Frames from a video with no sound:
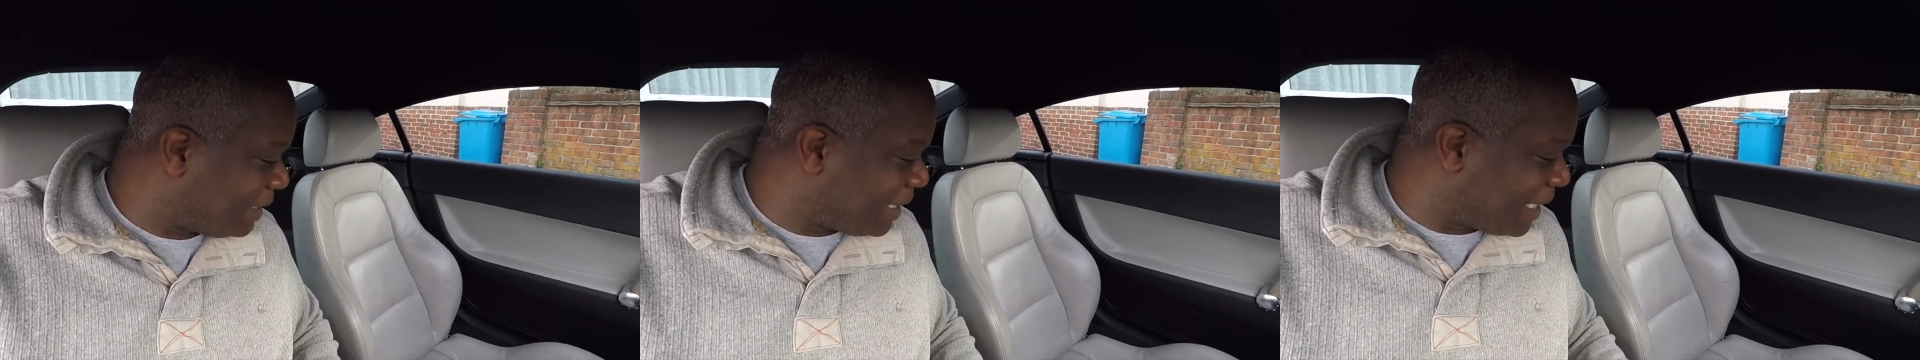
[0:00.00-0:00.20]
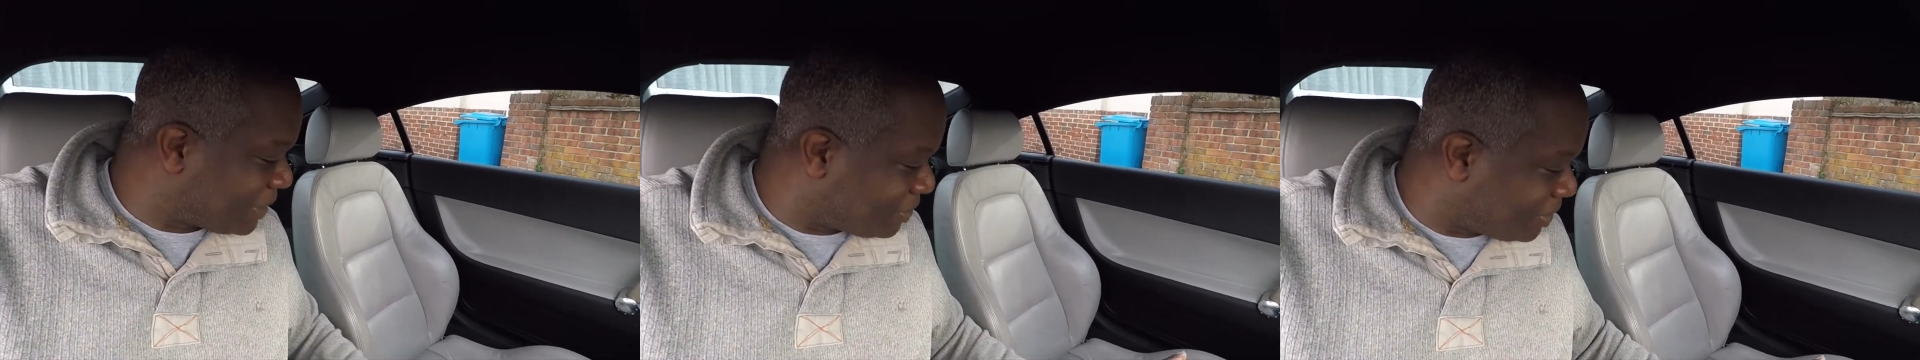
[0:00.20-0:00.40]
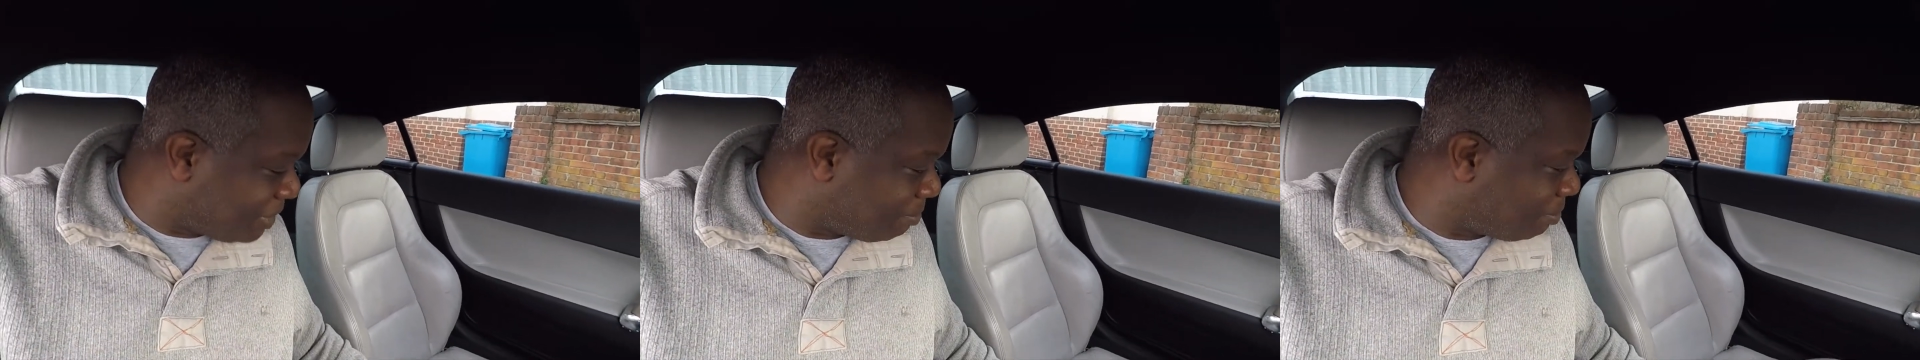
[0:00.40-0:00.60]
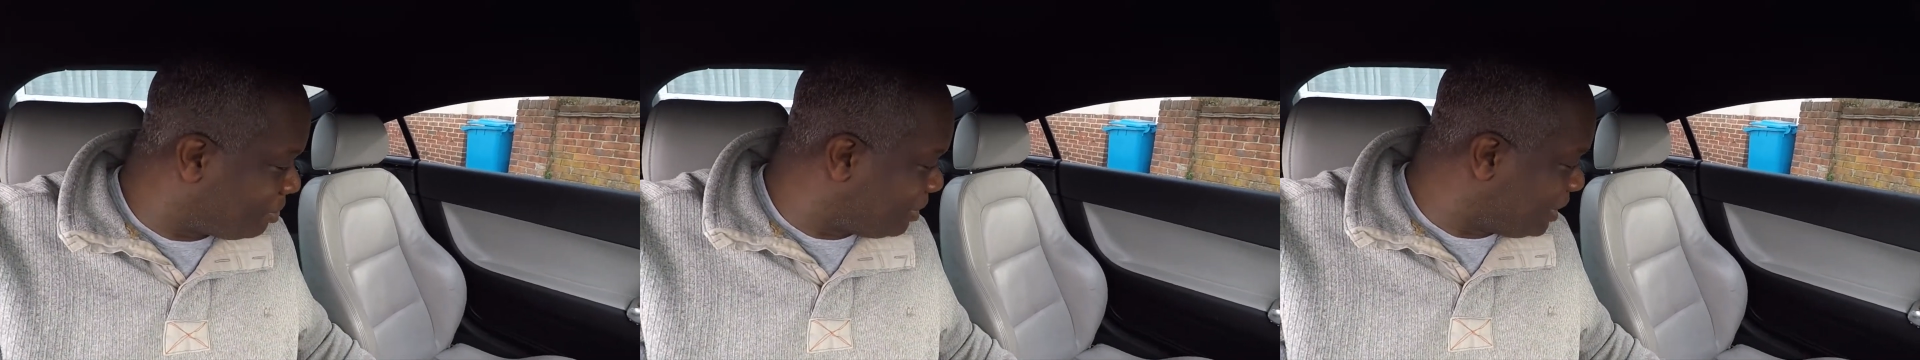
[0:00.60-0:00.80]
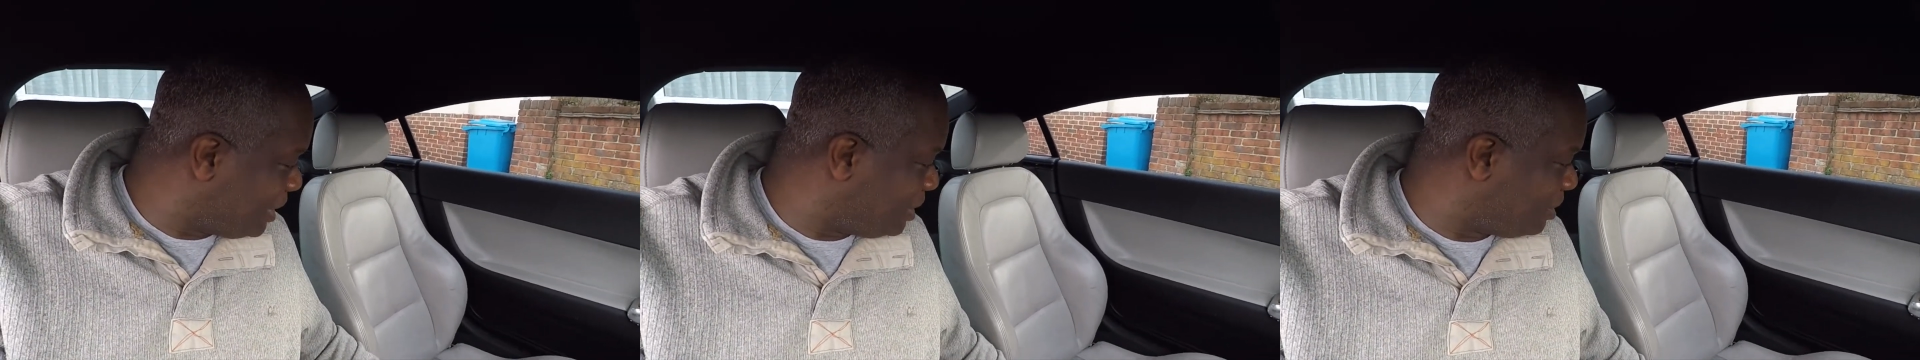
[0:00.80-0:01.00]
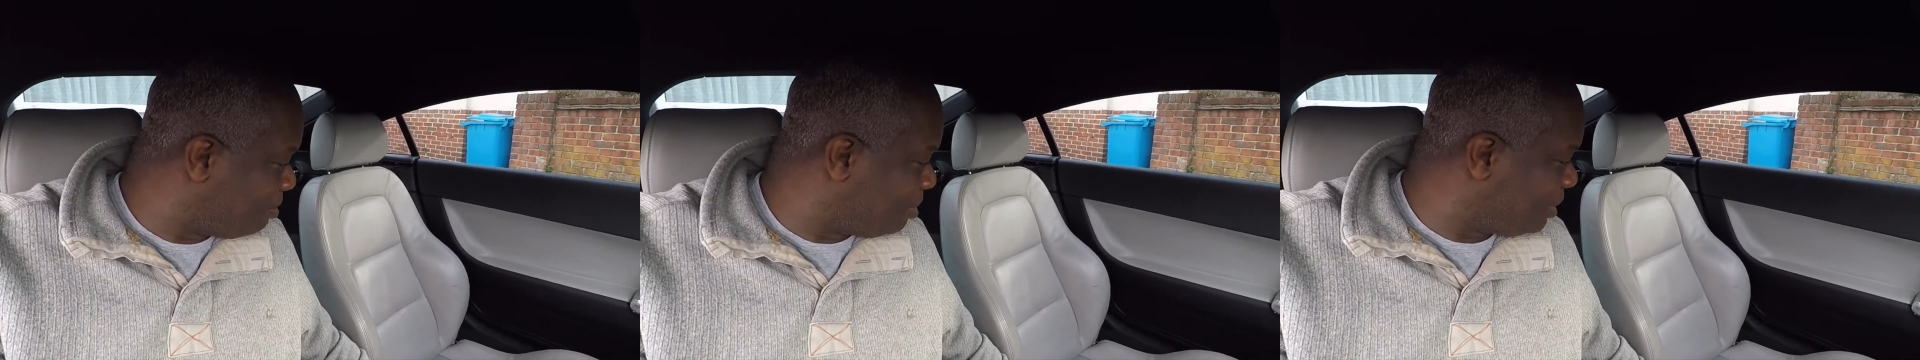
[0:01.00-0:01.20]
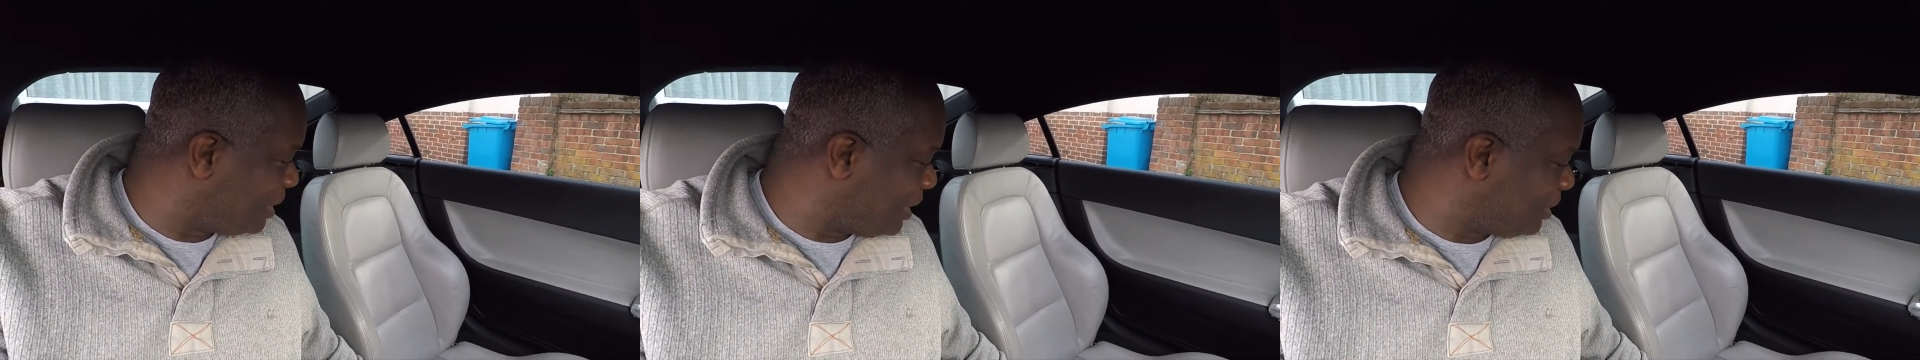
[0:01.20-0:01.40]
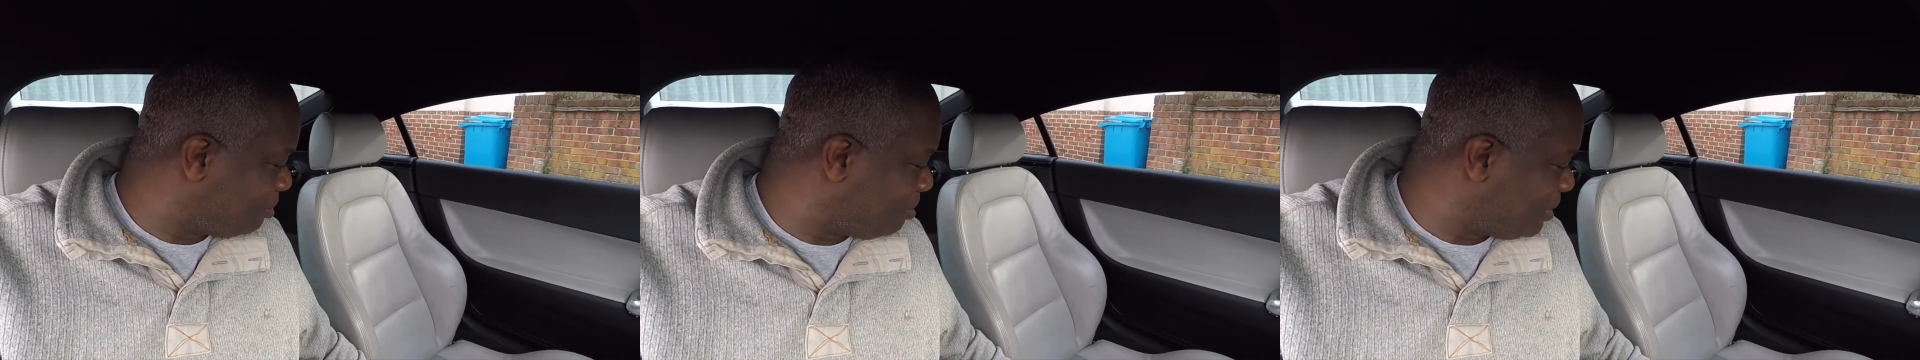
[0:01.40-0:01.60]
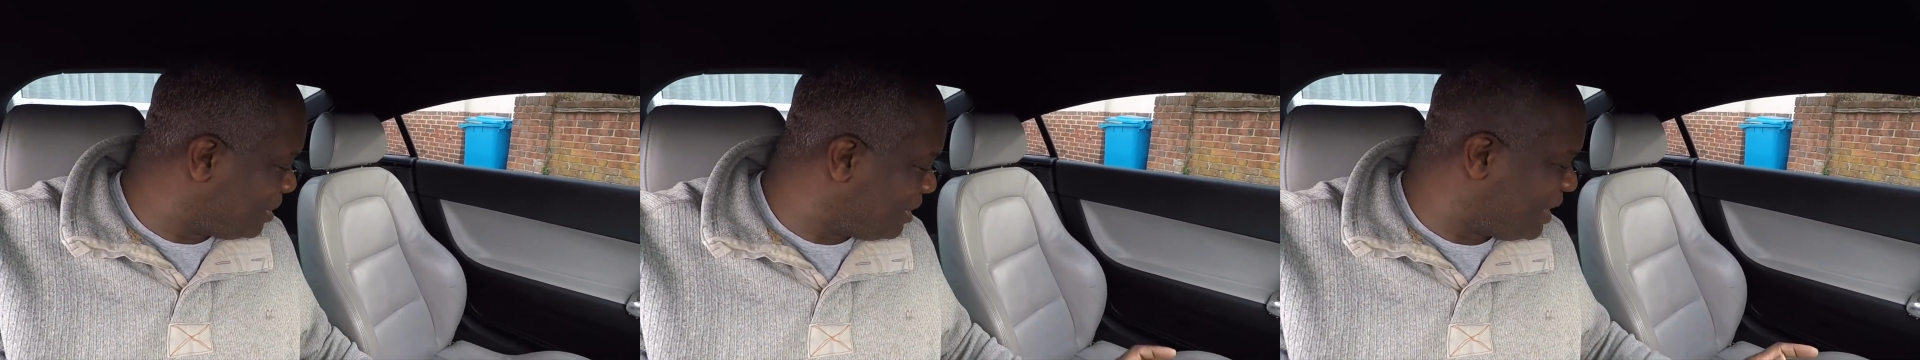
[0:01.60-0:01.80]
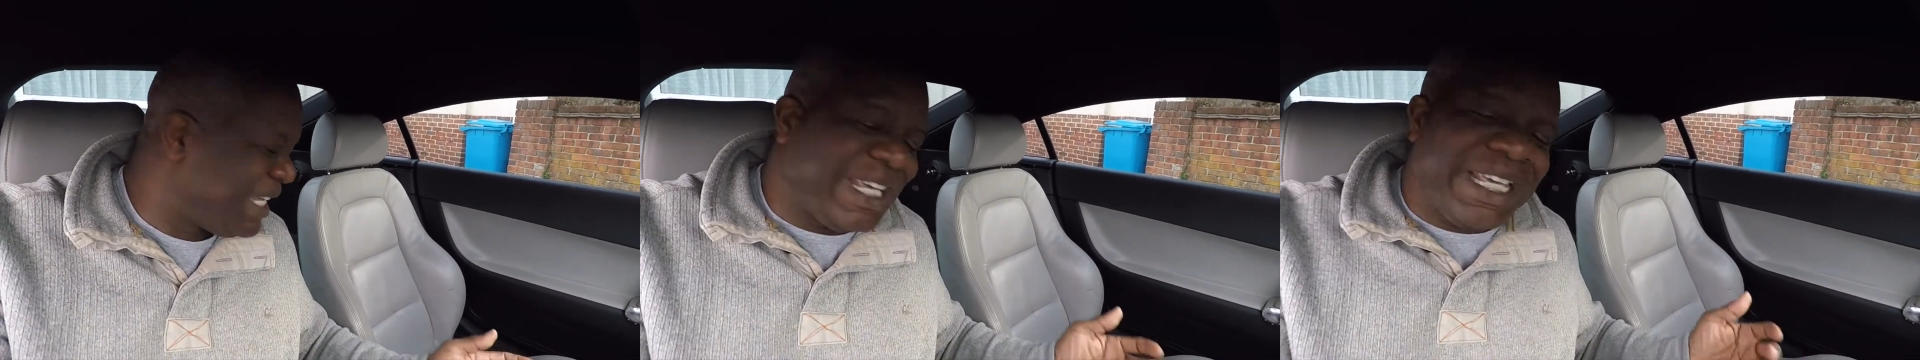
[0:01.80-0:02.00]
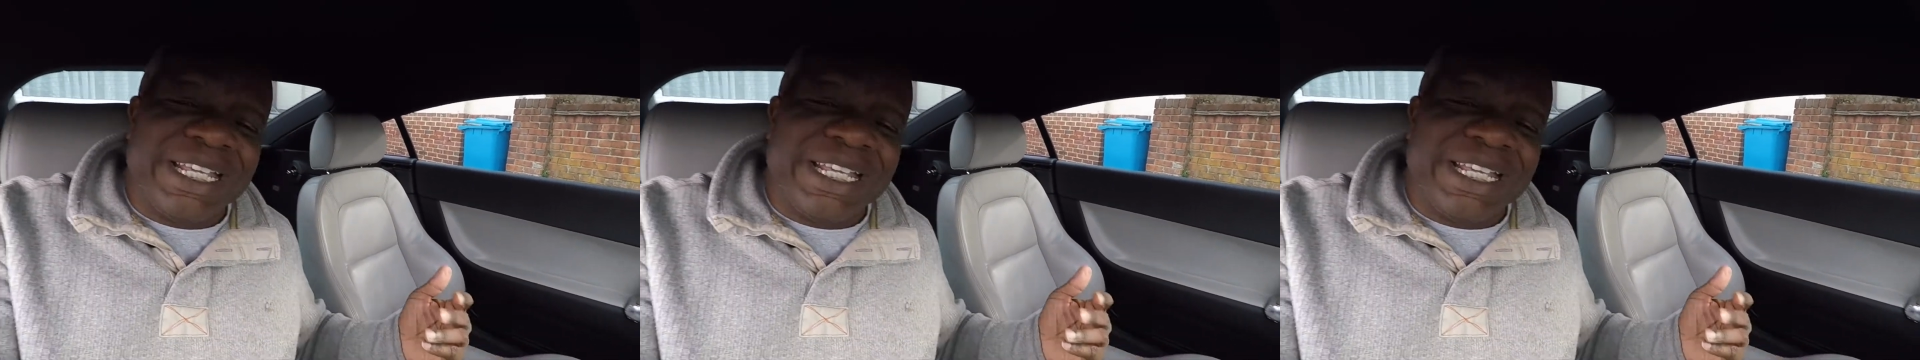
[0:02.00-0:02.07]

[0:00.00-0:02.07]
they're actually in pretty good place, but